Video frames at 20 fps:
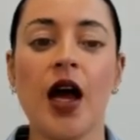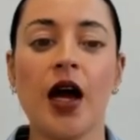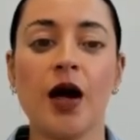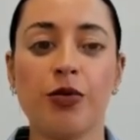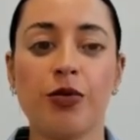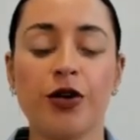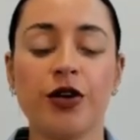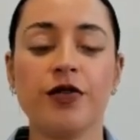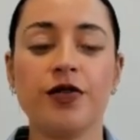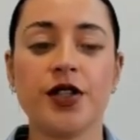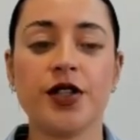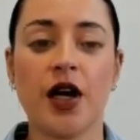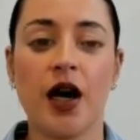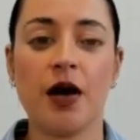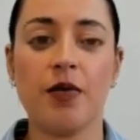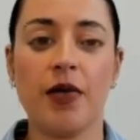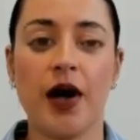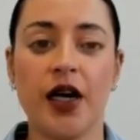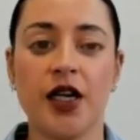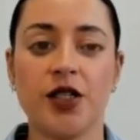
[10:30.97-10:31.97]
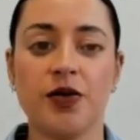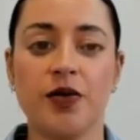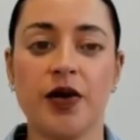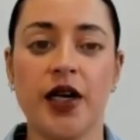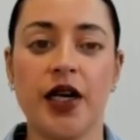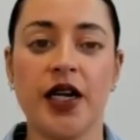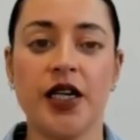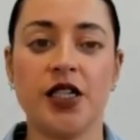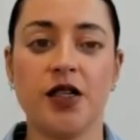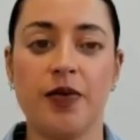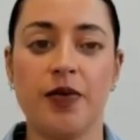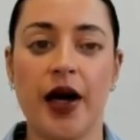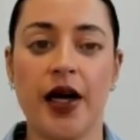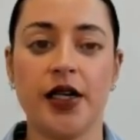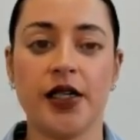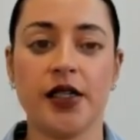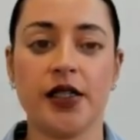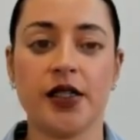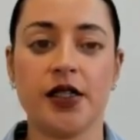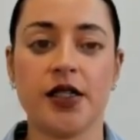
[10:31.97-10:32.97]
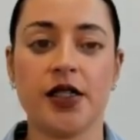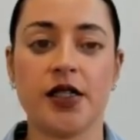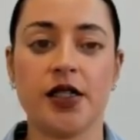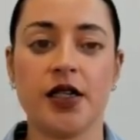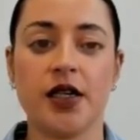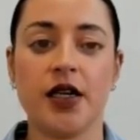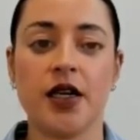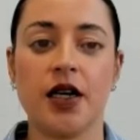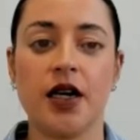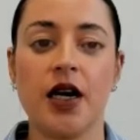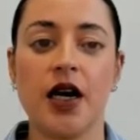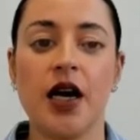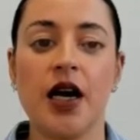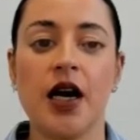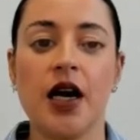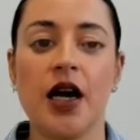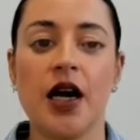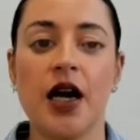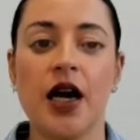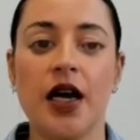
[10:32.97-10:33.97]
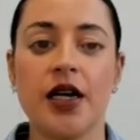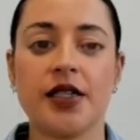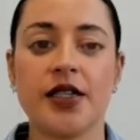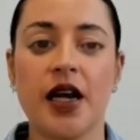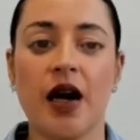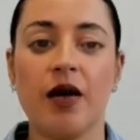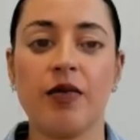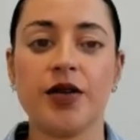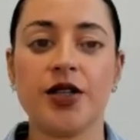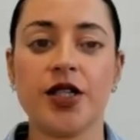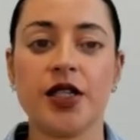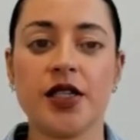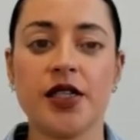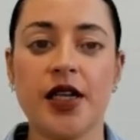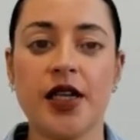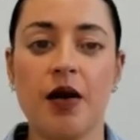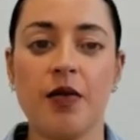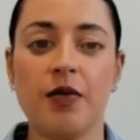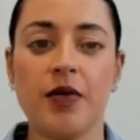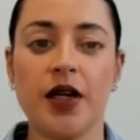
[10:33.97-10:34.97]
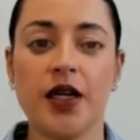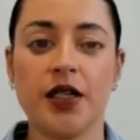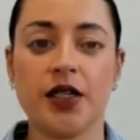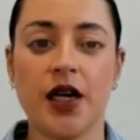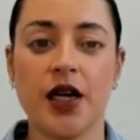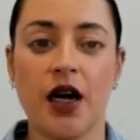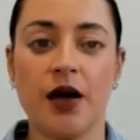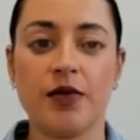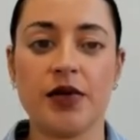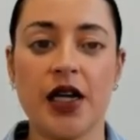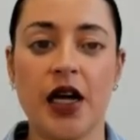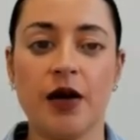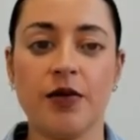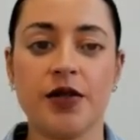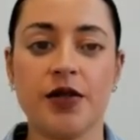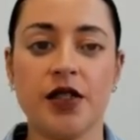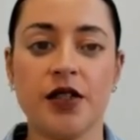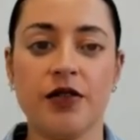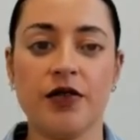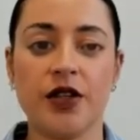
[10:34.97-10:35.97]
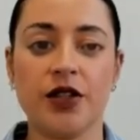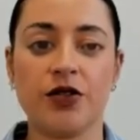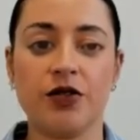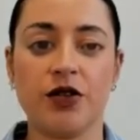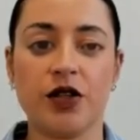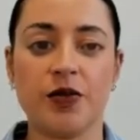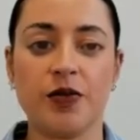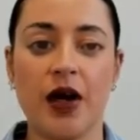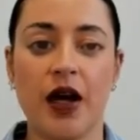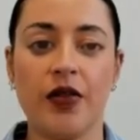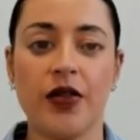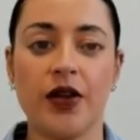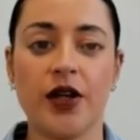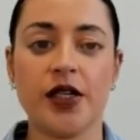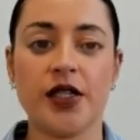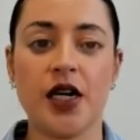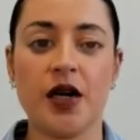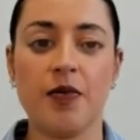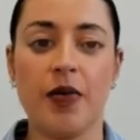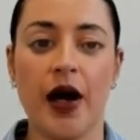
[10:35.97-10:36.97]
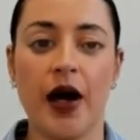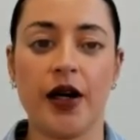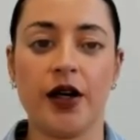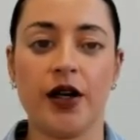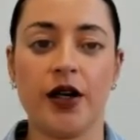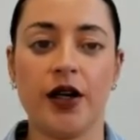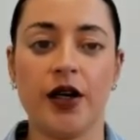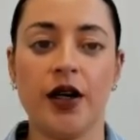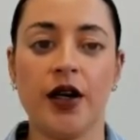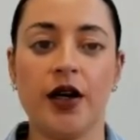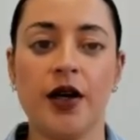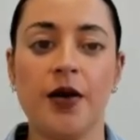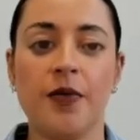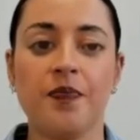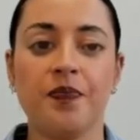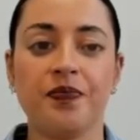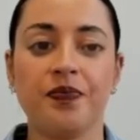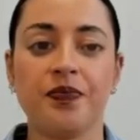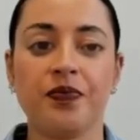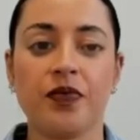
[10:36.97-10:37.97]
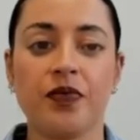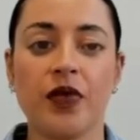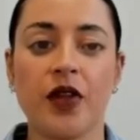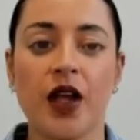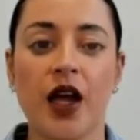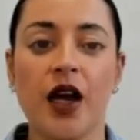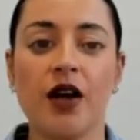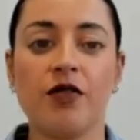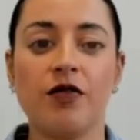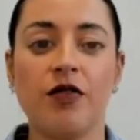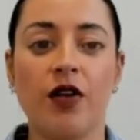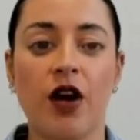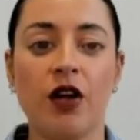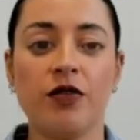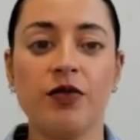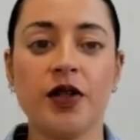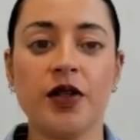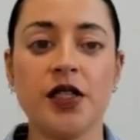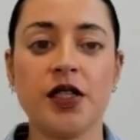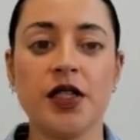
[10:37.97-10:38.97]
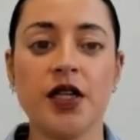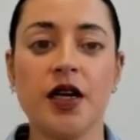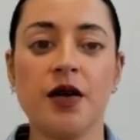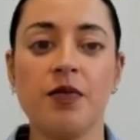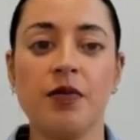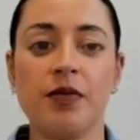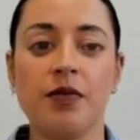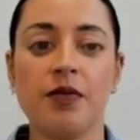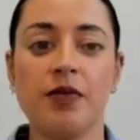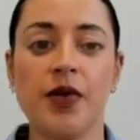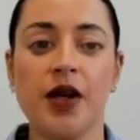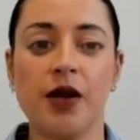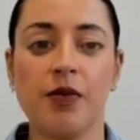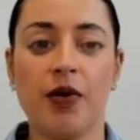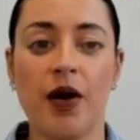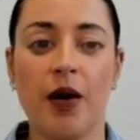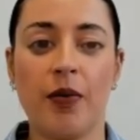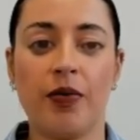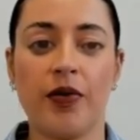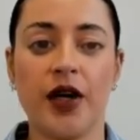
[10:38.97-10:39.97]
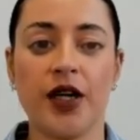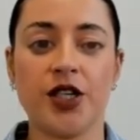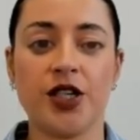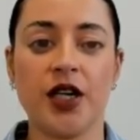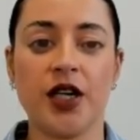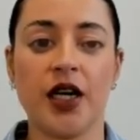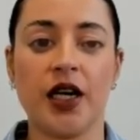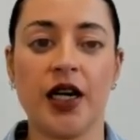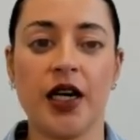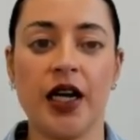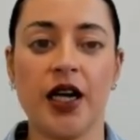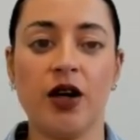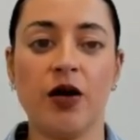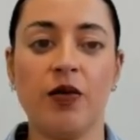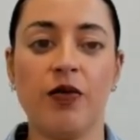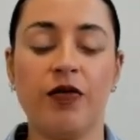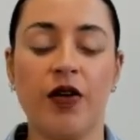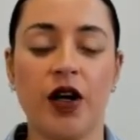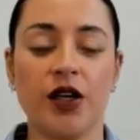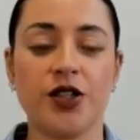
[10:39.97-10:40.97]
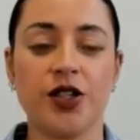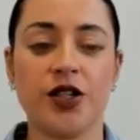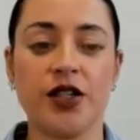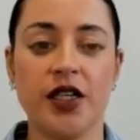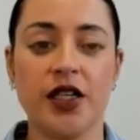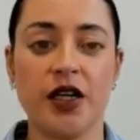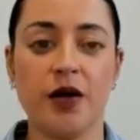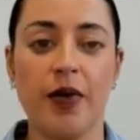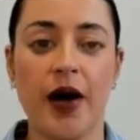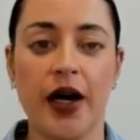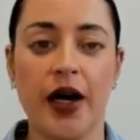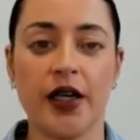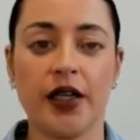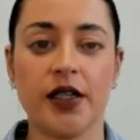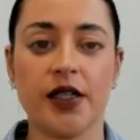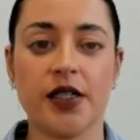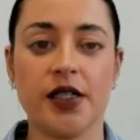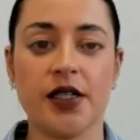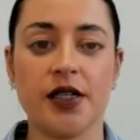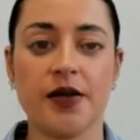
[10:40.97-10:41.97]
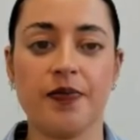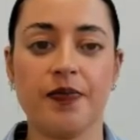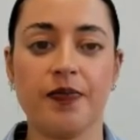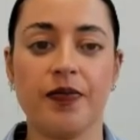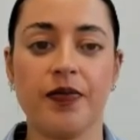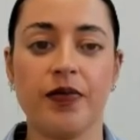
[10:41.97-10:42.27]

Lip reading: Improves time management and independence. Establishing set meal times helps individuals plan their day better. Involvement in meal preparation and cleanup fosters independence.